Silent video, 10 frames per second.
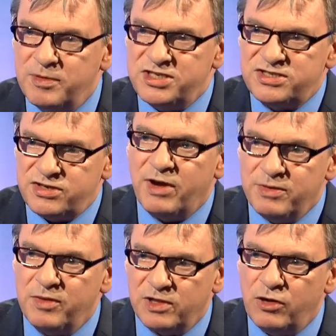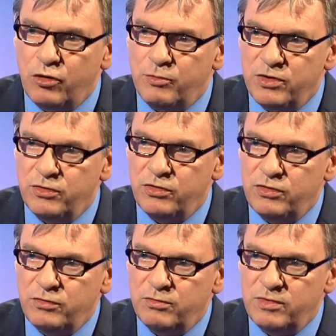just to remind people at home
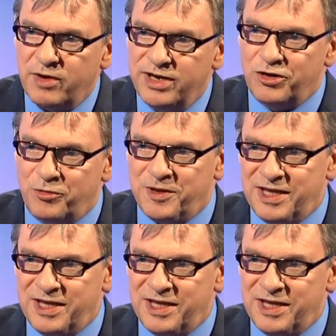who might not be